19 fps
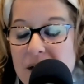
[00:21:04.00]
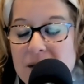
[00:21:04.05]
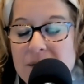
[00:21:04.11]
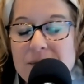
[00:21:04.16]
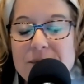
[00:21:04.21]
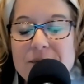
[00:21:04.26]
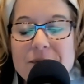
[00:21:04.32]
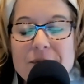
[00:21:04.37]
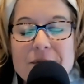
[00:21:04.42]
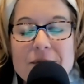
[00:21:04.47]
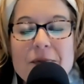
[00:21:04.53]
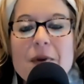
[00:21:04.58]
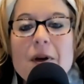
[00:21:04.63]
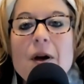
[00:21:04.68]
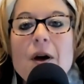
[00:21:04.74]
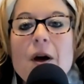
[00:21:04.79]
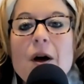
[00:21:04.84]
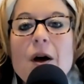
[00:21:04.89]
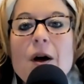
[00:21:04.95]
give it a
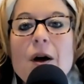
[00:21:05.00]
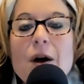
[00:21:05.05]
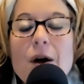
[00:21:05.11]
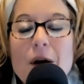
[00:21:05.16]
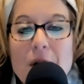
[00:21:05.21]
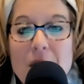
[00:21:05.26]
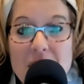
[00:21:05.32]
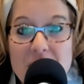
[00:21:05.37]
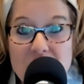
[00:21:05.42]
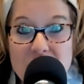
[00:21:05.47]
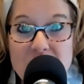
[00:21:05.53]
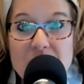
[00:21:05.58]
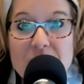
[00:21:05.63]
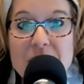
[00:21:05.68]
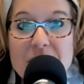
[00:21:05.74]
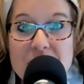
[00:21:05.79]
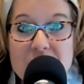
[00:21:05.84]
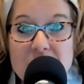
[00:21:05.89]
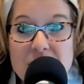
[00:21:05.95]
listen. Go
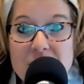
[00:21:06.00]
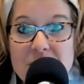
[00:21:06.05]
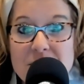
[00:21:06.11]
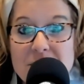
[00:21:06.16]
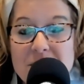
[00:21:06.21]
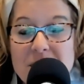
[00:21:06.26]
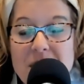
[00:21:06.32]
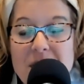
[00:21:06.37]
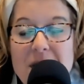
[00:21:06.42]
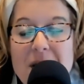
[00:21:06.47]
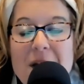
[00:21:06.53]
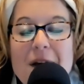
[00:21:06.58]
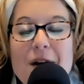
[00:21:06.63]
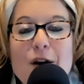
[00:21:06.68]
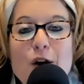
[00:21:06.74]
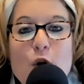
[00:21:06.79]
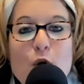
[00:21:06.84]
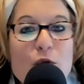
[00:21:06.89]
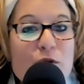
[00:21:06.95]
find it
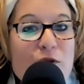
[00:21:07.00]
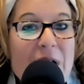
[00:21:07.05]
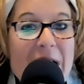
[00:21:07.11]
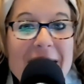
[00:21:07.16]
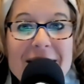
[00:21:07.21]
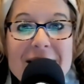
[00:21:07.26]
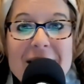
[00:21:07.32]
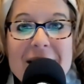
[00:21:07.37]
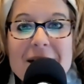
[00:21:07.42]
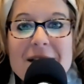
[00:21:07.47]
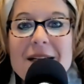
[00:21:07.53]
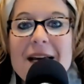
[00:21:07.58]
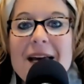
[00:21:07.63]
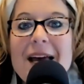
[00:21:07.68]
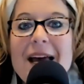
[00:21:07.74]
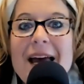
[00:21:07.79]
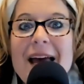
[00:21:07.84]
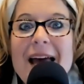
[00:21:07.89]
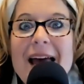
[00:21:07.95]
and listen.
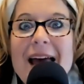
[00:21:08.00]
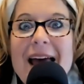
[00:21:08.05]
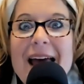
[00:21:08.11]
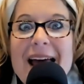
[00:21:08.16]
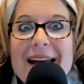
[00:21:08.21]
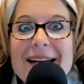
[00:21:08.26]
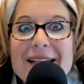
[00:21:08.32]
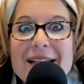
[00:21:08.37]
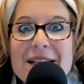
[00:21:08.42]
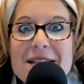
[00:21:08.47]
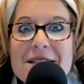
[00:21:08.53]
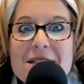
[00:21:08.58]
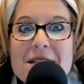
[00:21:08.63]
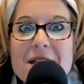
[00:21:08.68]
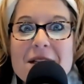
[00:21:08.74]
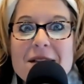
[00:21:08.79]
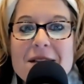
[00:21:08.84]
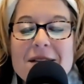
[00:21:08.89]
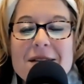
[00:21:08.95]
Bodie,
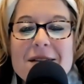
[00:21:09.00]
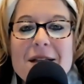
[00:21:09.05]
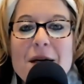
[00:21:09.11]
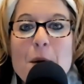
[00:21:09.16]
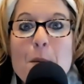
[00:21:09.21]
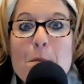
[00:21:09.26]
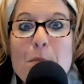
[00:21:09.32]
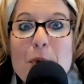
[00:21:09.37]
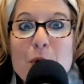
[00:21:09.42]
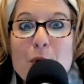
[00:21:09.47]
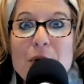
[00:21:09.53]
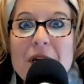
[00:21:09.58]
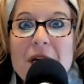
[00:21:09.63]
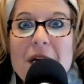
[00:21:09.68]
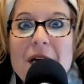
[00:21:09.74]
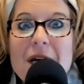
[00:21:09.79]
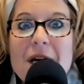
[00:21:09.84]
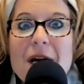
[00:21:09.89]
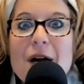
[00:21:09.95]
Gratitude.
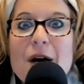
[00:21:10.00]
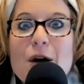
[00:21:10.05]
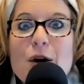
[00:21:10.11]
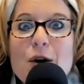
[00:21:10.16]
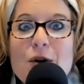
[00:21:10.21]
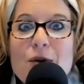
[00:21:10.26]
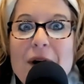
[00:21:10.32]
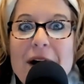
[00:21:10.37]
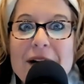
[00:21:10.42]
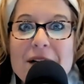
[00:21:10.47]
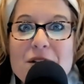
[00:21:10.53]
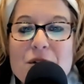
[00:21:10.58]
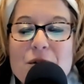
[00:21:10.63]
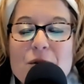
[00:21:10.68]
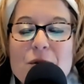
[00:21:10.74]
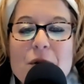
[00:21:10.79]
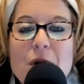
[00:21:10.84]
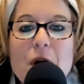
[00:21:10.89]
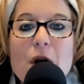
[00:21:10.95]
You will love
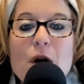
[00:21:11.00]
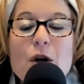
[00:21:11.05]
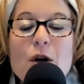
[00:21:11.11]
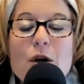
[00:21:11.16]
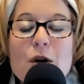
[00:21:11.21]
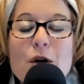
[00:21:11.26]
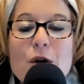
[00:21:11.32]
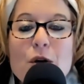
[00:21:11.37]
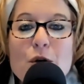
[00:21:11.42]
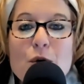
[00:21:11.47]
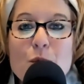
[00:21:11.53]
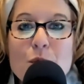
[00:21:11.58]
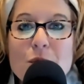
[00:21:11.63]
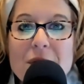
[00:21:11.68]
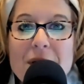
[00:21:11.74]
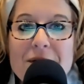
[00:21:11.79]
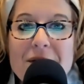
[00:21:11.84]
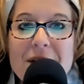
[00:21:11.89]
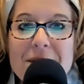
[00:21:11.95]
it.
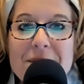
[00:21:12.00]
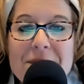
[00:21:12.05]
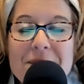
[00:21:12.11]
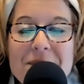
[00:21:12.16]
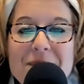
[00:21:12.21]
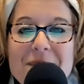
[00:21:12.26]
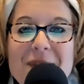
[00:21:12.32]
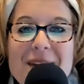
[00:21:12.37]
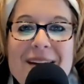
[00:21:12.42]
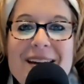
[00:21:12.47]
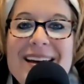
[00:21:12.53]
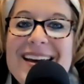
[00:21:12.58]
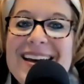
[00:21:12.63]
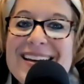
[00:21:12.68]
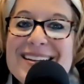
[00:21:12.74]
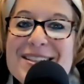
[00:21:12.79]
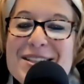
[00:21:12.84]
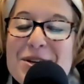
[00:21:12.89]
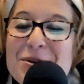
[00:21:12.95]
Until next time, guys,
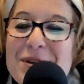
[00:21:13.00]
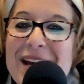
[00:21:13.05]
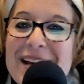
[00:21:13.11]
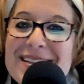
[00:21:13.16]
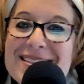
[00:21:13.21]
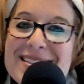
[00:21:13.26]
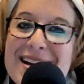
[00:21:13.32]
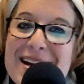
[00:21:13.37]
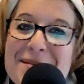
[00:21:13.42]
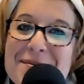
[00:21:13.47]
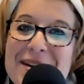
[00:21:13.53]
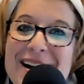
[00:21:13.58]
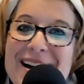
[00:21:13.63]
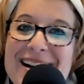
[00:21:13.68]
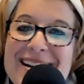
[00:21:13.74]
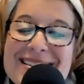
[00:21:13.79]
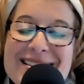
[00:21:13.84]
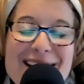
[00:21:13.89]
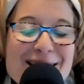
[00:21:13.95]
as I will always
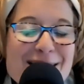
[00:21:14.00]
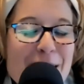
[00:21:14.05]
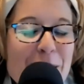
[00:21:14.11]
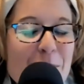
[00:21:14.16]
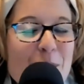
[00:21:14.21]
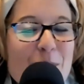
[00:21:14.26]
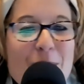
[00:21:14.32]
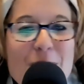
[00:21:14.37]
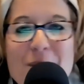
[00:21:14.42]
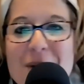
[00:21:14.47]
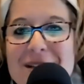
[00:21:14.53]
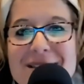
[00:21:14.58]
say, love them like